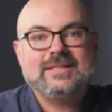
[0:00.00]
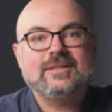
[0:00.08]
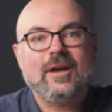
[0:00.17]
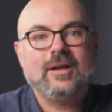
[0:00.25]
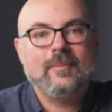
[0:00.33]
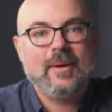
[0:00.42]
Let's
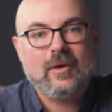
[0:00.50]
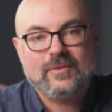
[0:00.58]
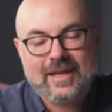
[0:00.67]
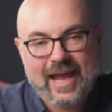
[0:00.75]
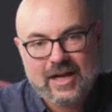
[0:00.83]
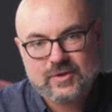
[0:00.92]
talk
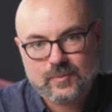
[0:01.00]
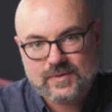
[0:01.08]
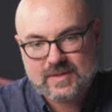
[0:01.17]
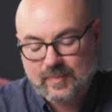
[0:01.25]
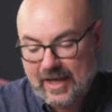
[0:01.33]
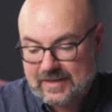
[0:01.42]
about the actual
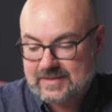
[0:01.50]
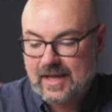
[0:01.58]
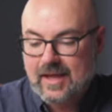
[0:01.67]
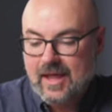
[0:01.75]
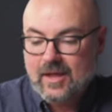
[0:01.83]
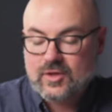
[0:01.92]
specs.
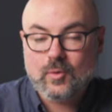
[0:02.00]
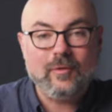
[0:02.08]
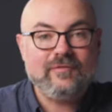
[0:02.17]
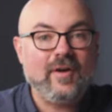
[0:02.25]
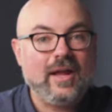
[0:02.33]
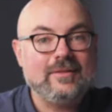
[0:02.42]
You
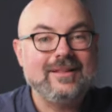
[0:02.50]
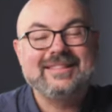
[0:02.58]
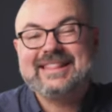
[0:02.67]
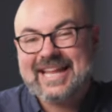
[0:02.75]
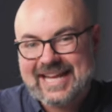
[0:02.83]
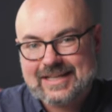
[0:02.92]
will find the
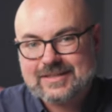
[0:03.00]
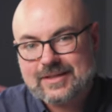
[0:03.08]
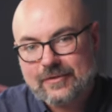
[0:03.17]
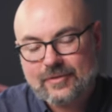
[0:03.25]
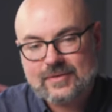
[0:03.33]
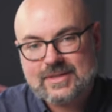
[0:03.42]

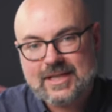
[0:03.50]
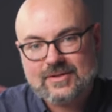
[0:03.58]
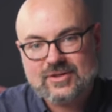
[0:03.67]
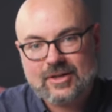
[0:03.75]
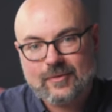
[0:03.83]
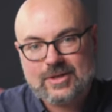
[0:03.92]
latest
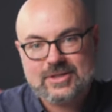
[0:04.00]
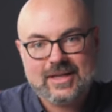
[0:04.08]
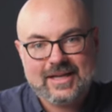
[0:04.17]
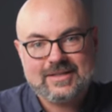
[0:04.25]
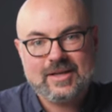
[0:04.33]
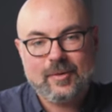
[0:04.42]
13th generation
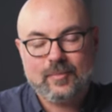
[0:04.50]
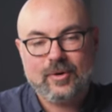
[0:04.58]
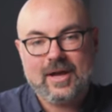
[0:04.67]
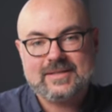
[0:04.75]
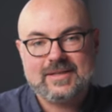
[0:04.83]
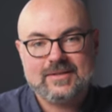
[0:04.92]
Intel
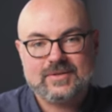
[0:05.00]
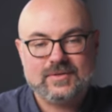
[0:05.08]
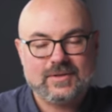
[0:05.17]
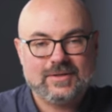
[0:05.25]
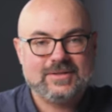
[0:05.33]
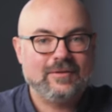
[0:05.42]

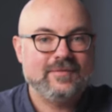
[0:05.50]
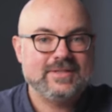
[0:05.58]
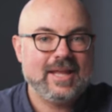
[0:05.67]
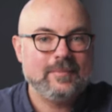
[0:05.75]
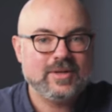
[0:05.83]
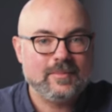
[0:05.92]
processors on
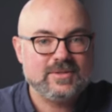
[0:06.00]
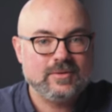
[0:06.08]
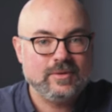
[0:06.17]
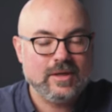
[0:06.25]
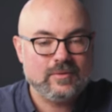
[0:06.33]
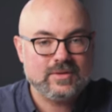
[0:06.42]
Surface Laptop
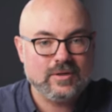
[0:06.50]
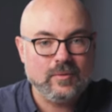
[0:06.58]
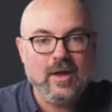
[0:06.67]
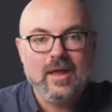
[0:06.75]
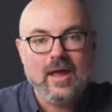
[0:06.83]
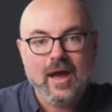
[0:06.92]
Studio
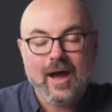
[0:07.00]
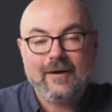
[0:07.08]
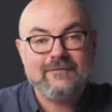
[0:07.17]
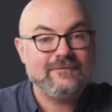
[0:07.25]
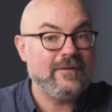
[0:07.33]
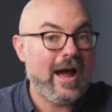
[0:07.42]
2,
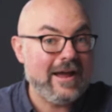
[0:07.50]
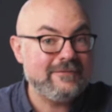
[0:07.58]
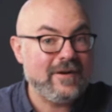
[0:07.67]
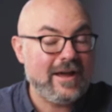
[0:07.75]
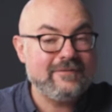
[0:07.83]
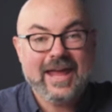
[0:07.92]
uh,
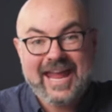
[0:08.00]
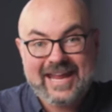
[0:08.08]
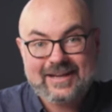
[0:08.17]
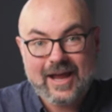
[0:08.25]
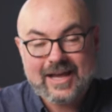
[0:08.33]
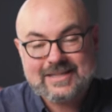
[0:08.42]
i5
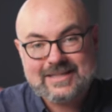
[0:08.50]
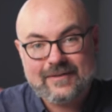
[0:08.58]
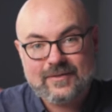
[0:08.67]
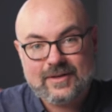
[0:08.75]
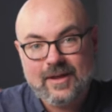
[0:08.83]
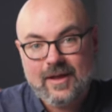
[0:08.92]
and
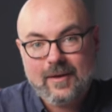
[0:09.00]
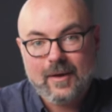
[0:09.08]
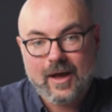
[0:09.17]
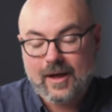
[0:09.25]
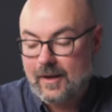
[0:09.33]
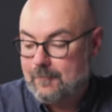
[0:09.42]
i7
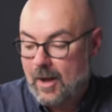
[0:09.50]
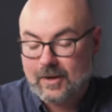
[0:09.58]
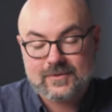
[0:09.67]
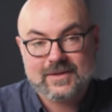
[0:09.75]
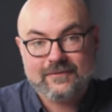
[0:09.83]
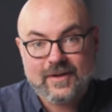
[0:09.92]
uh,
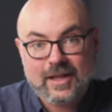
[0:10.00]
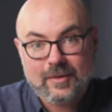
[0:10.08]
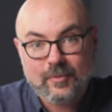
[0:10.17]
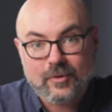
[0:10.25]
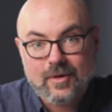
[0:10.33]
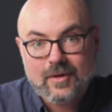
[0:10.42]
models
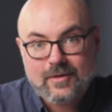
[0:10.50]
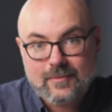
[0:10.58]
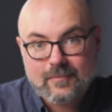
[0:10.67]
available.